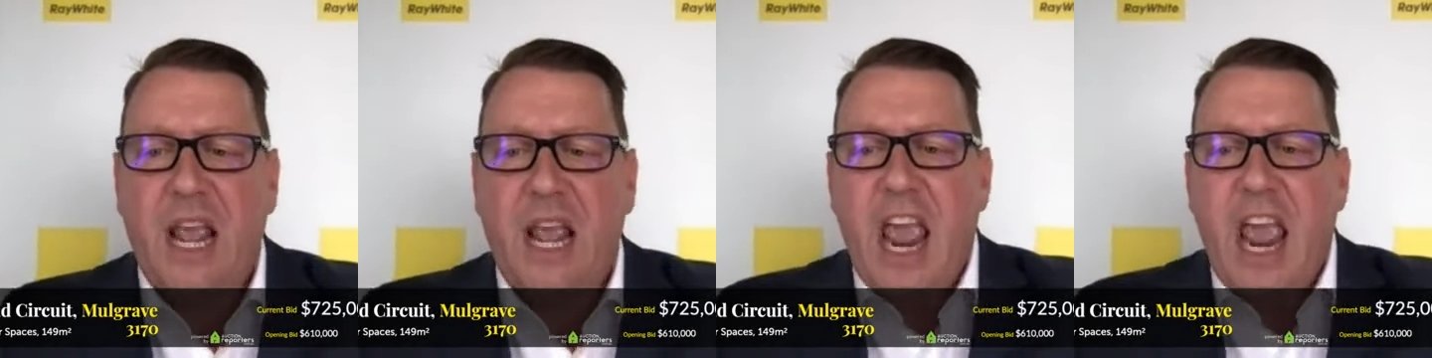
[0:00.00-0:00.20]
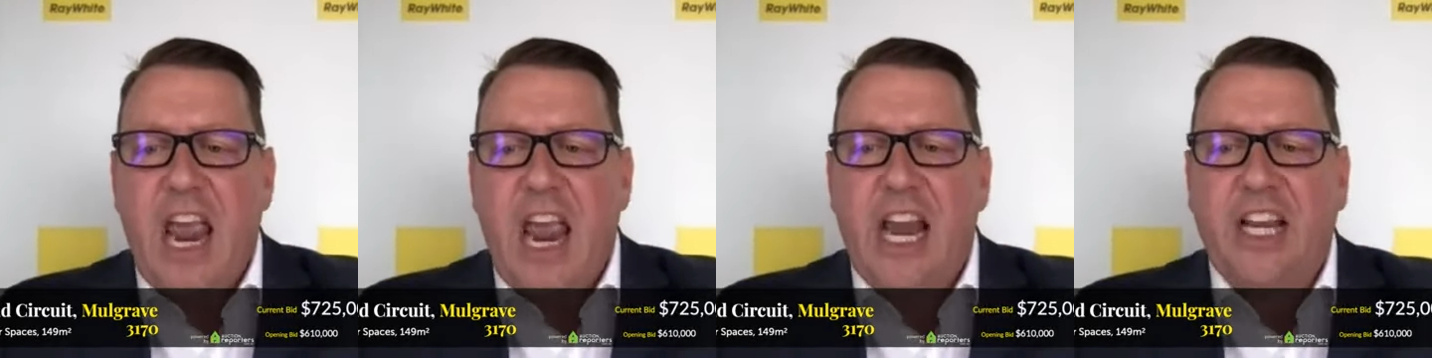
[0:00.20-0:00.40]

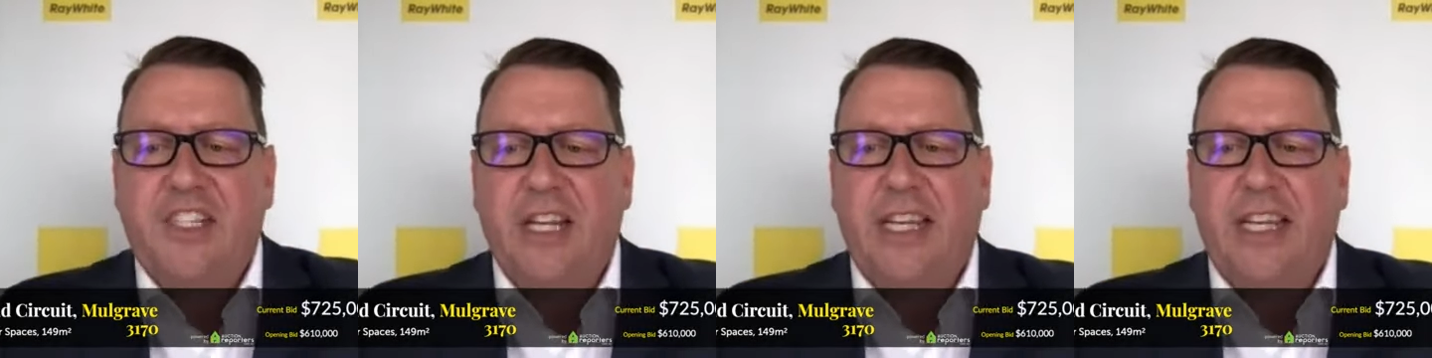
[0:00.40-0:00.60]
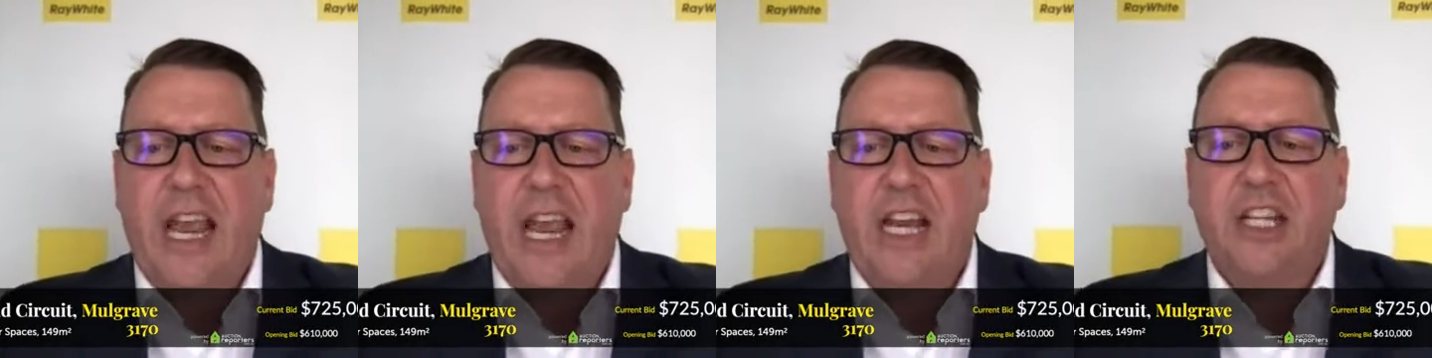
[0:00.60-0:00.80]
It's
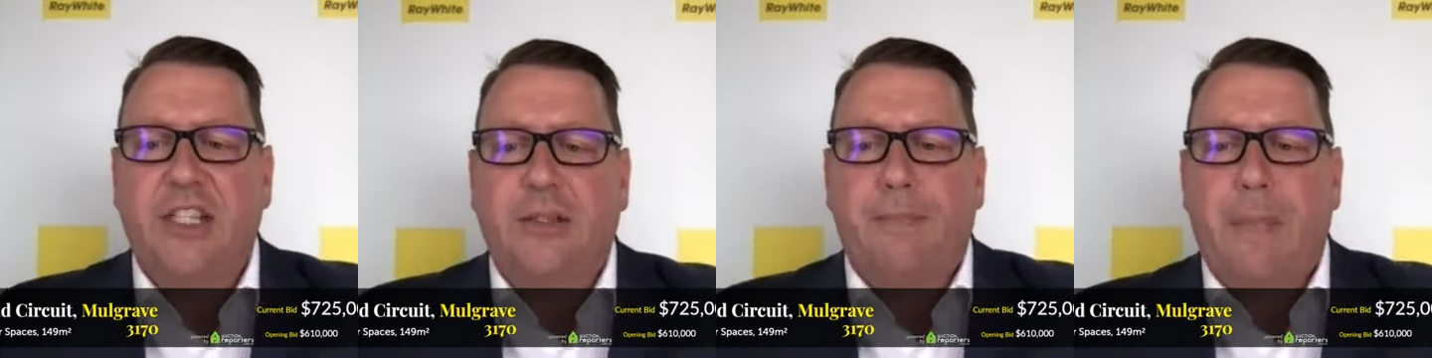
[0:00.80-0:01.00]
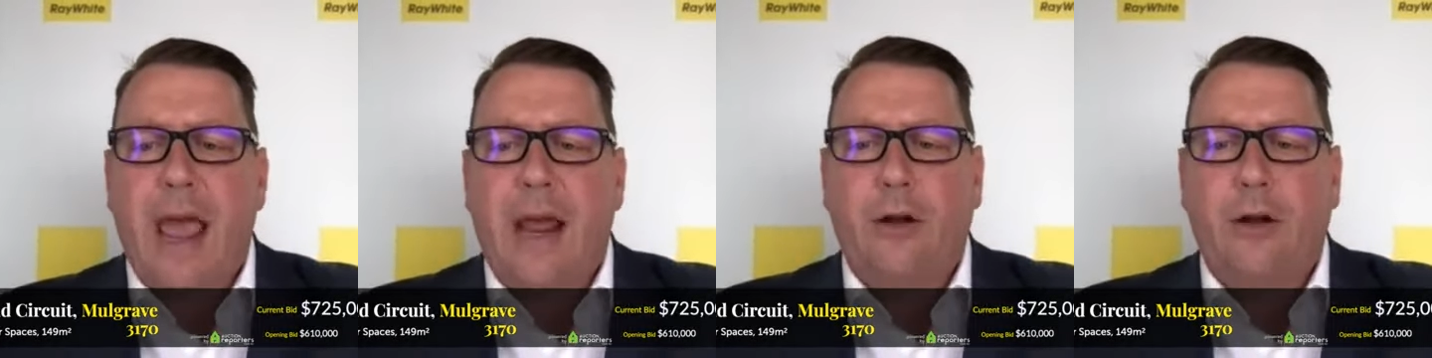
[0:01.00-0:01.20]
against
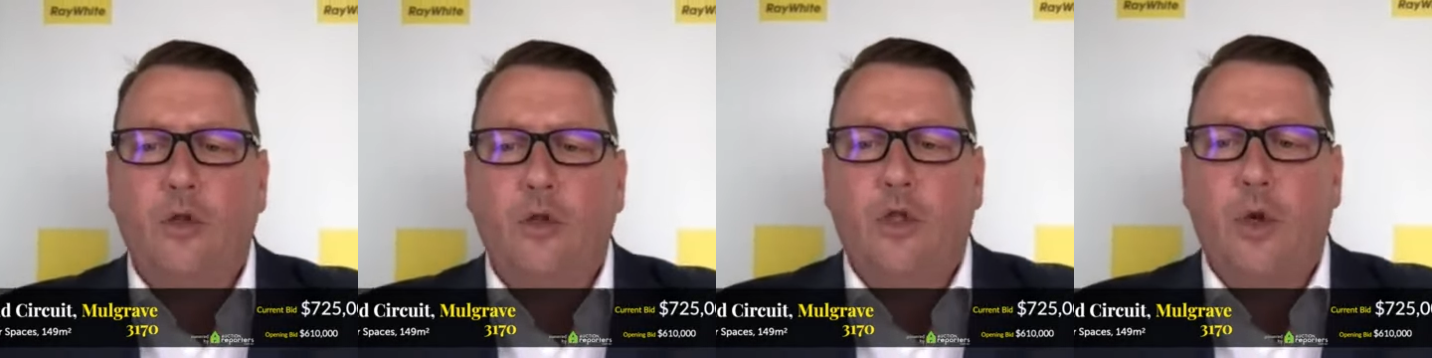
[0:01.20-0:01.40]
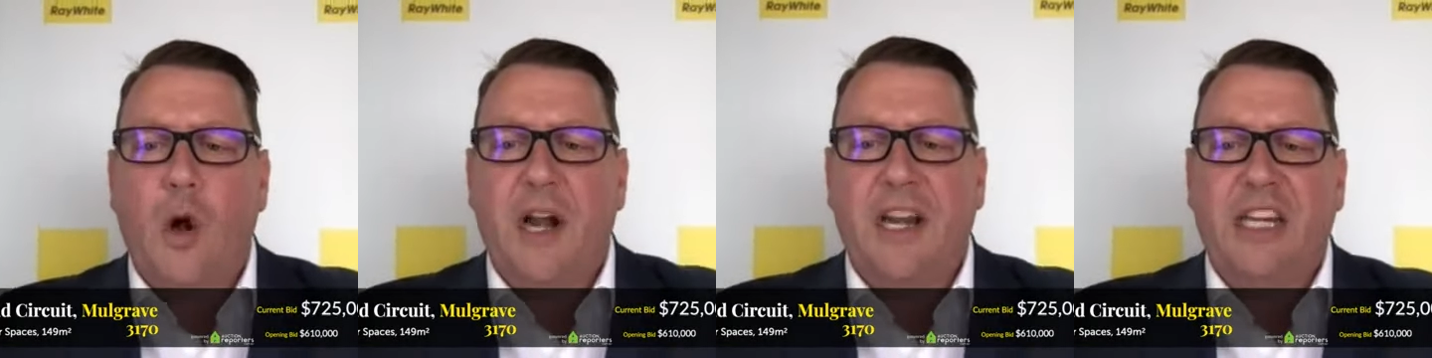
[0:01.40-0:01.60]
paddle
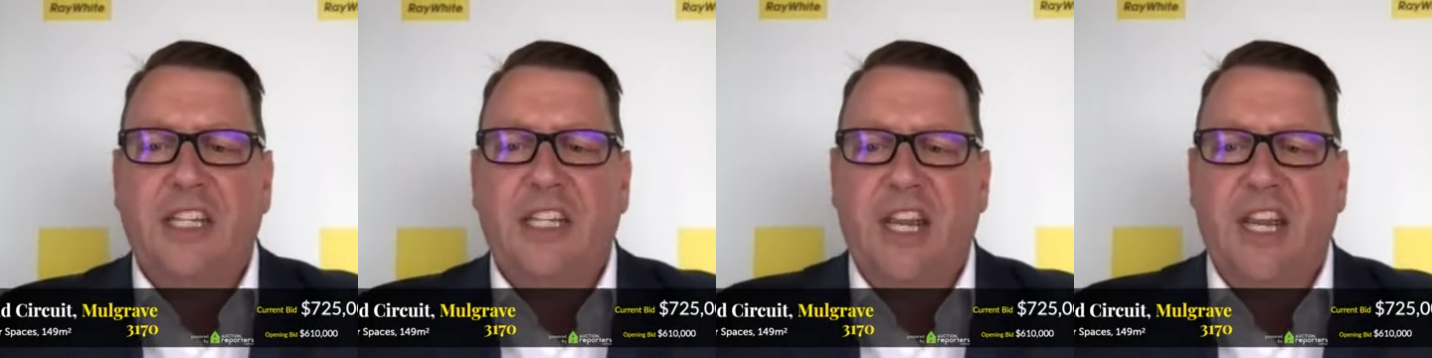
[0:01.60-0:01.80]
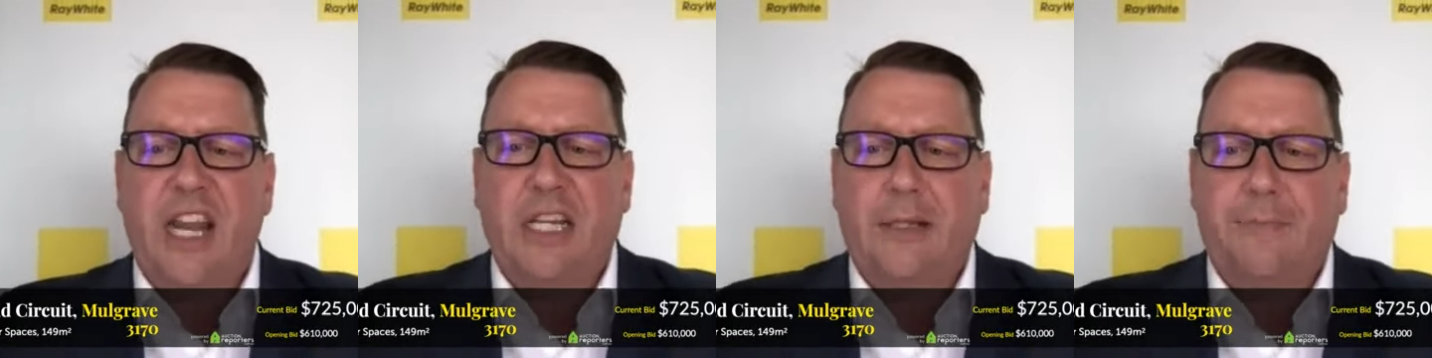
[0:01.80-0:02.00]

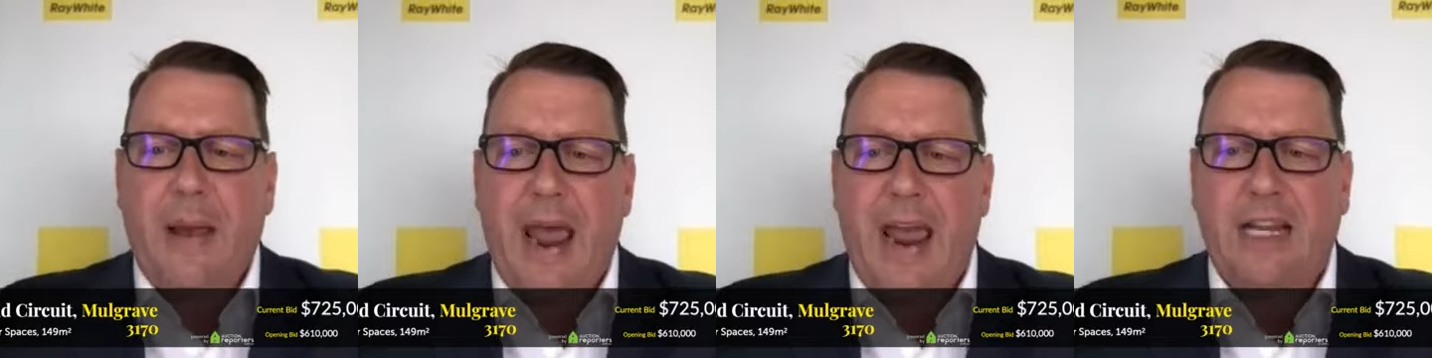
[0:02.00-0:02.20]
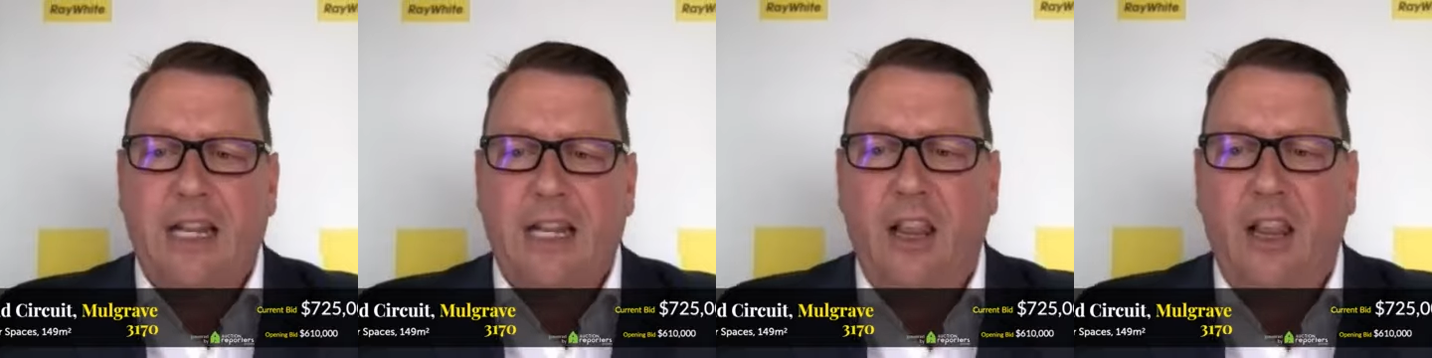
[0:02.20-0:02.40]
26,
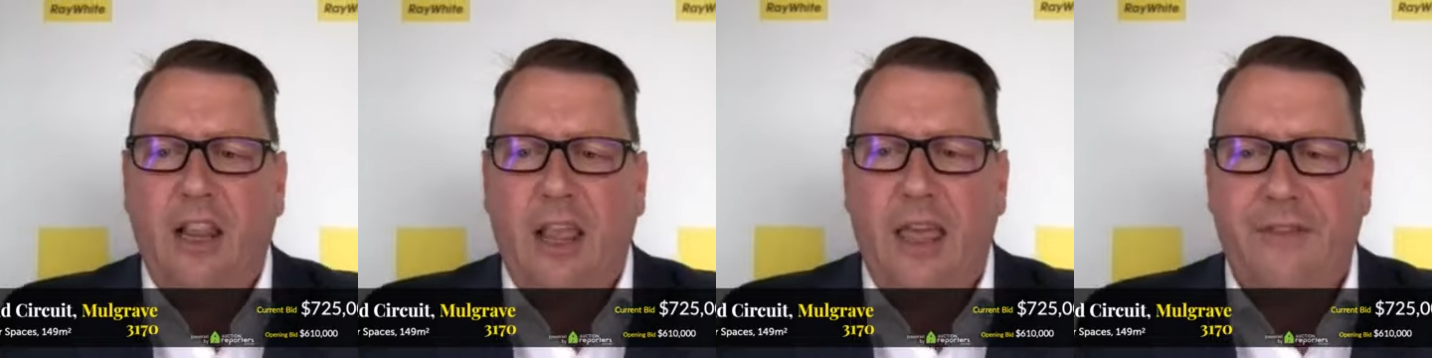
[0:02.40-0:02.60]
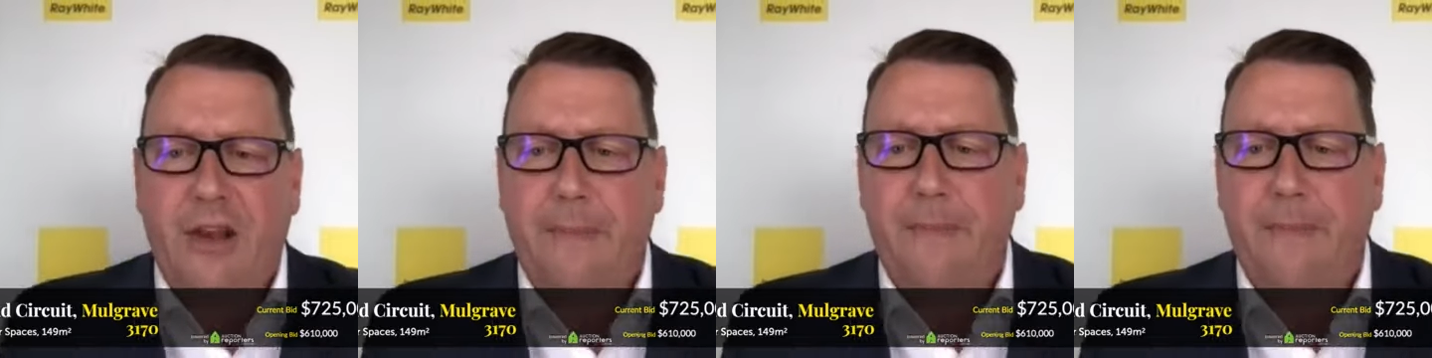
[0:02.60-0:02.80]
paddle
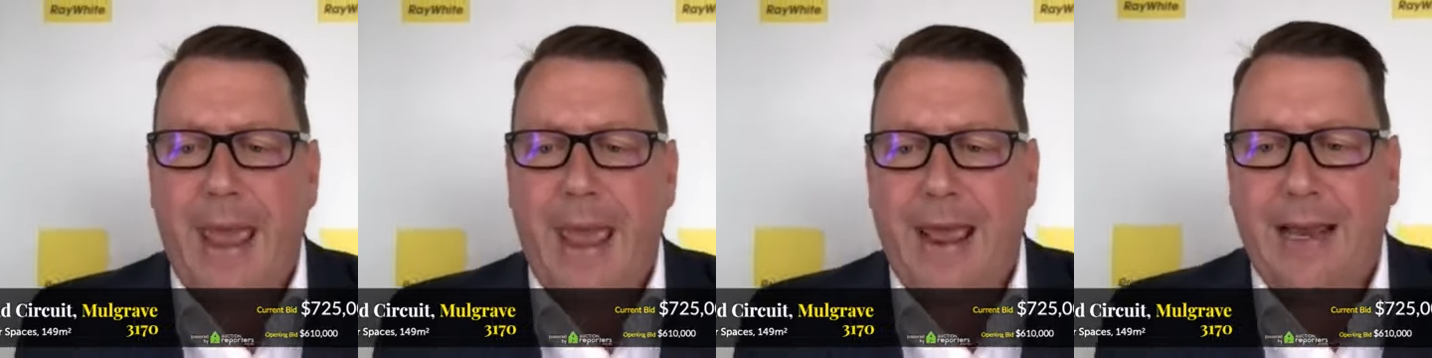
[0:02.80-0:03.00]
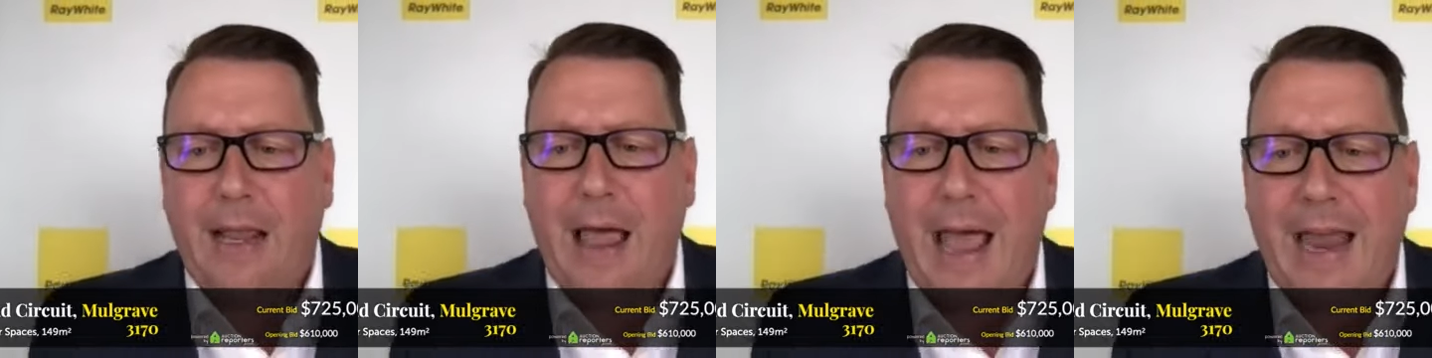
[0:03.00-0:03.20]
11,
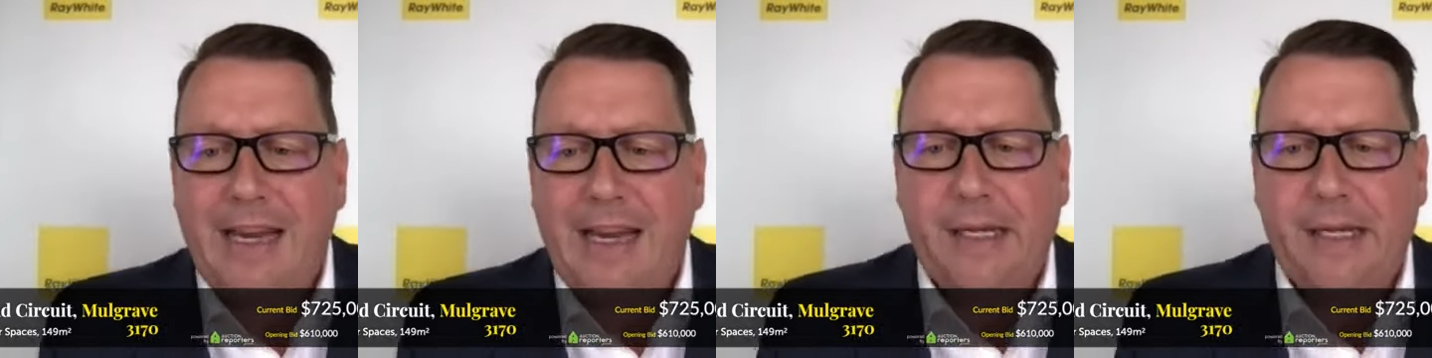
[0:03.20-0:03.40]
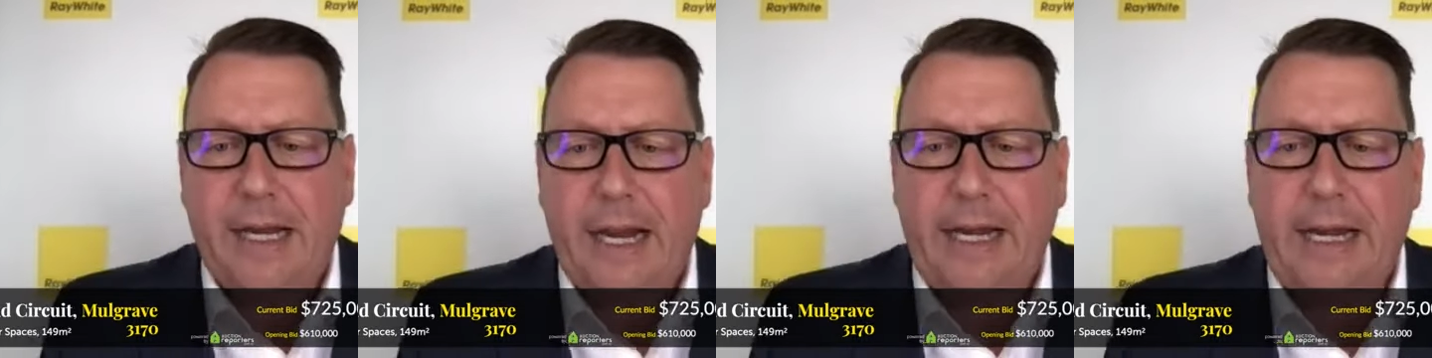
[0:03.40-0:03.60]
paddle
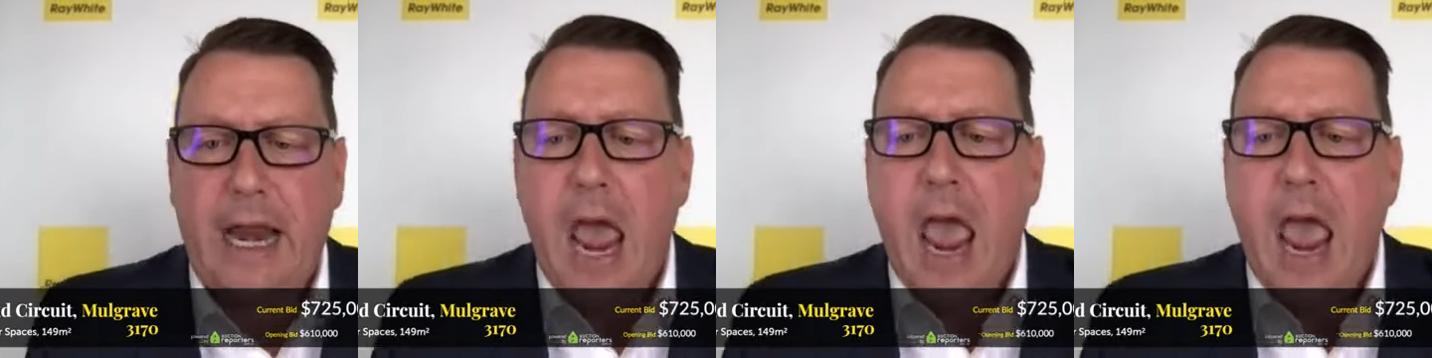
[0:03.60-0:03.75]
18,